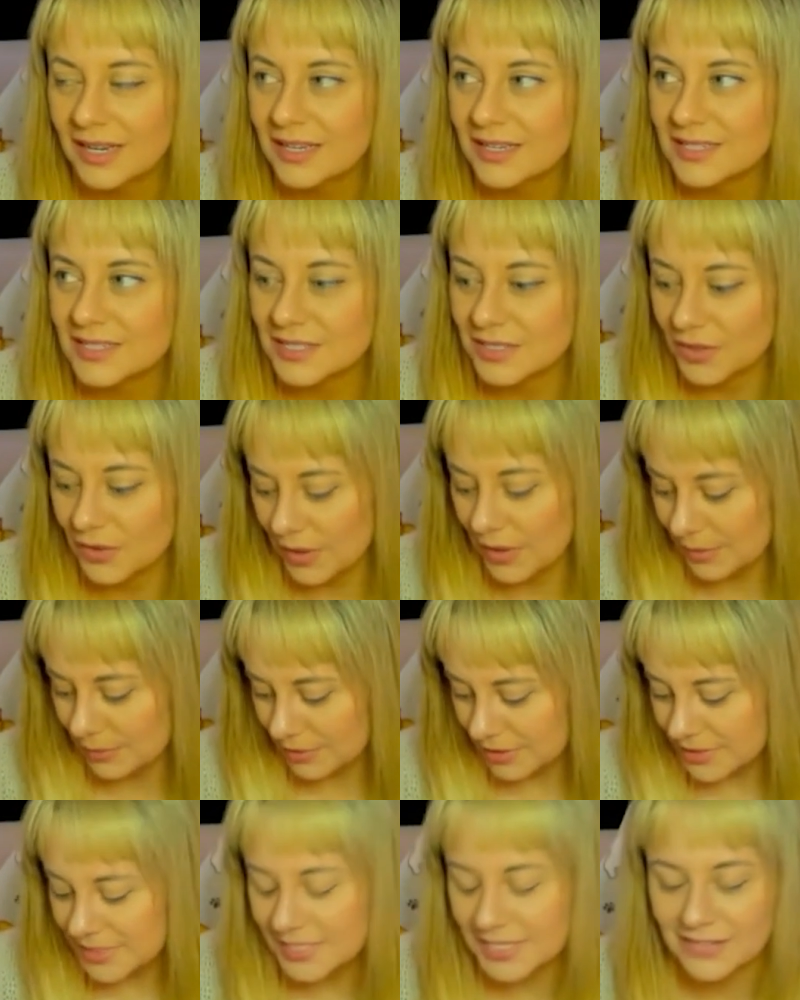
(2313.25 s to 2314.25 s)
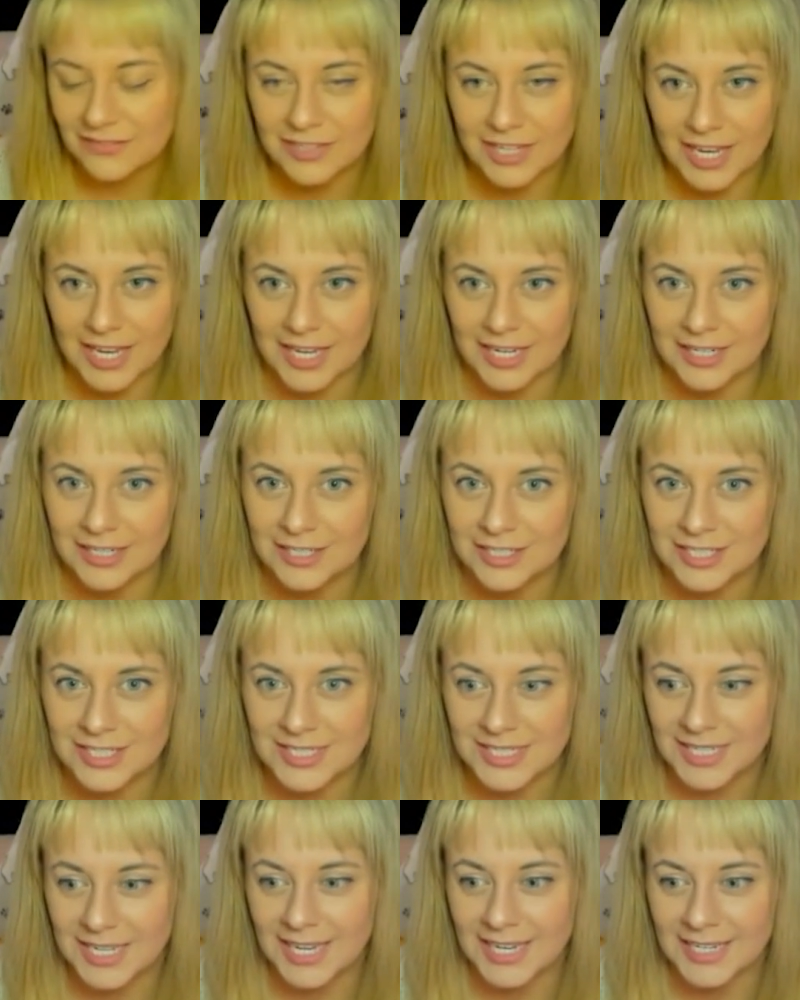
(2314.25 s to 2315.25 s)
So I'm gonna save again just in
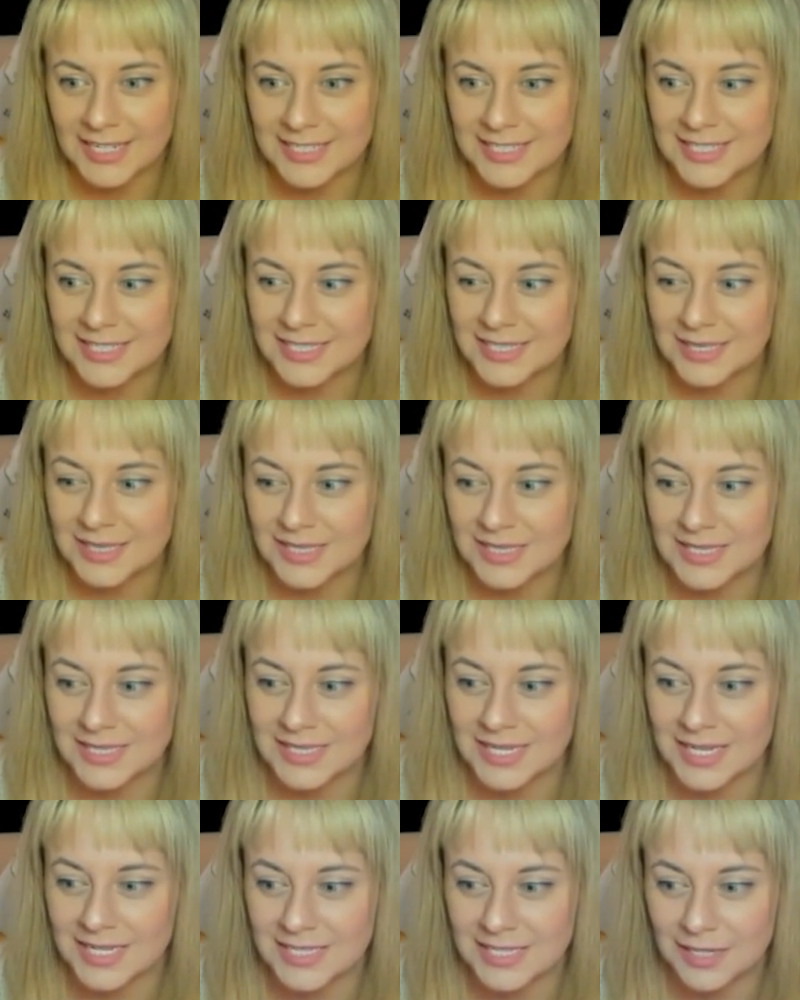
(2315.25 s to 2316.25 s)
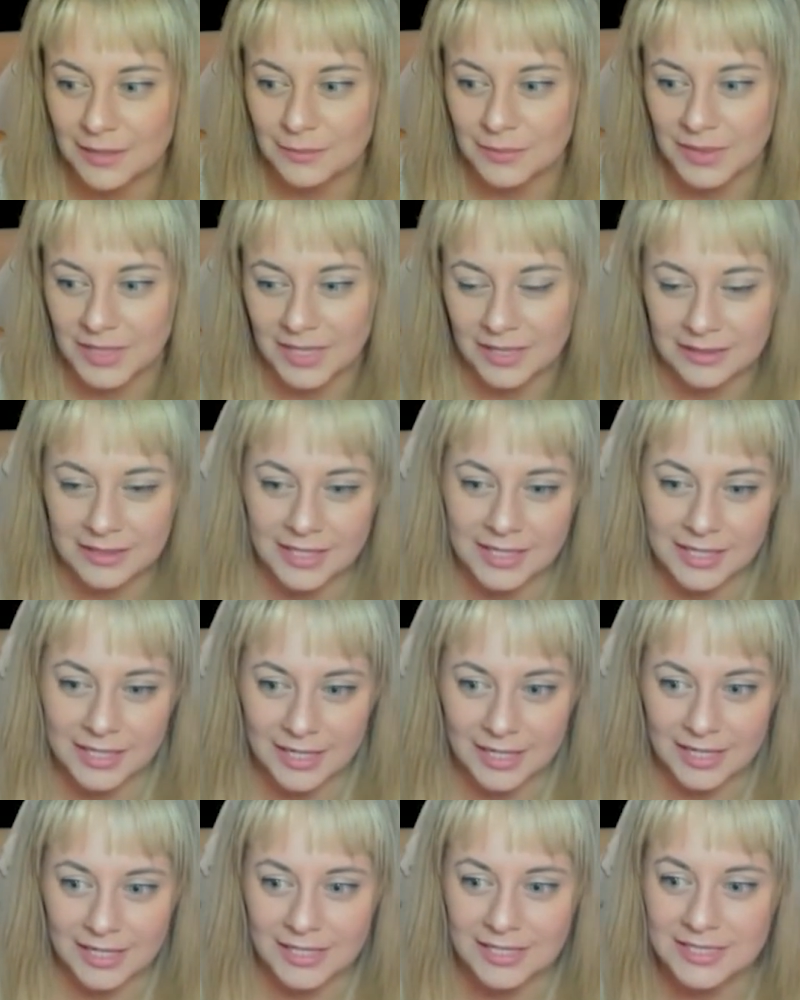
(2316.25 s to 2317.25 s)
case this ends up being like
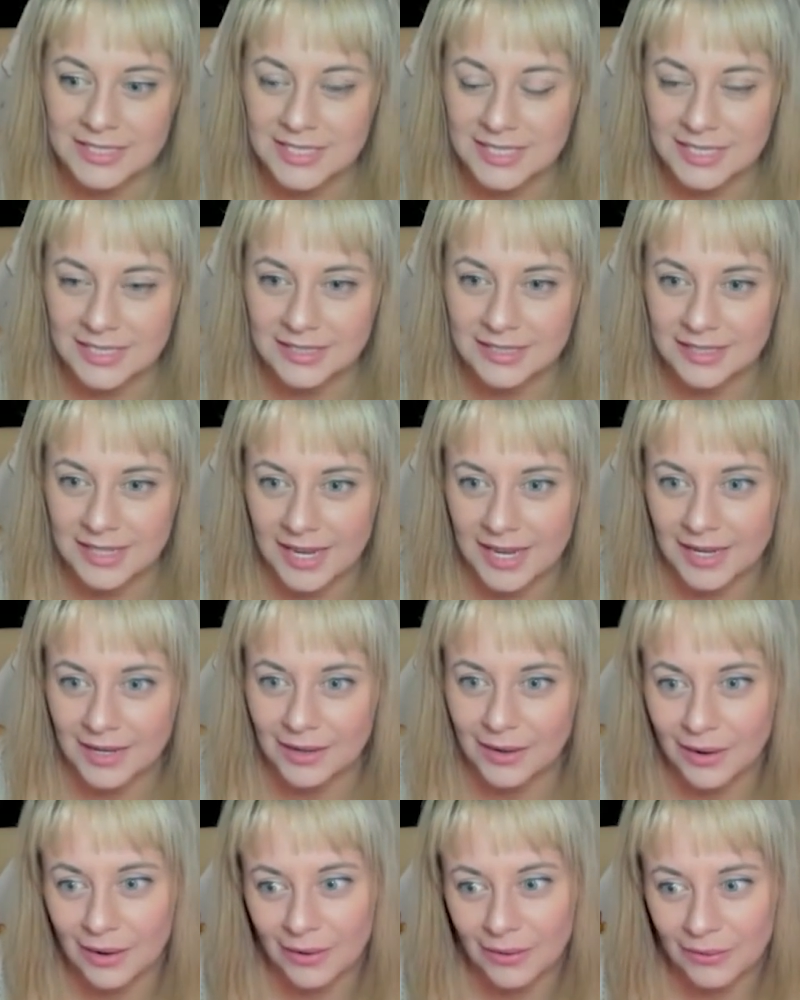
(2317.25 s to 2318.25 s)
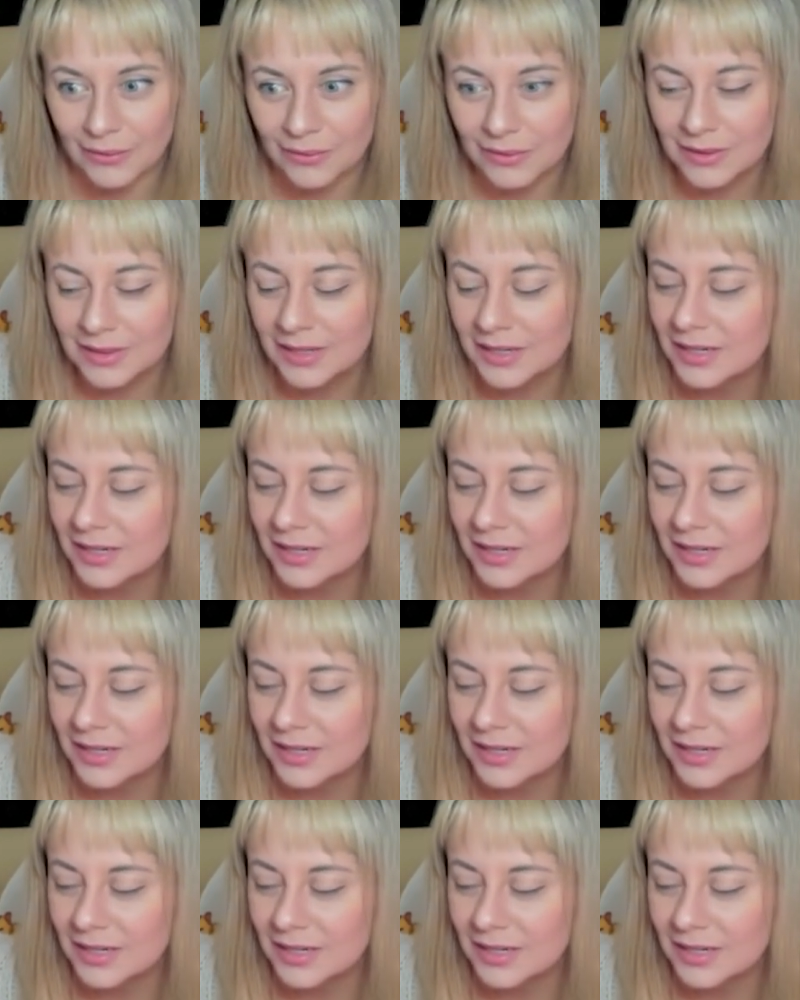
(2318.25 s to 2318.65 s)
a TKO.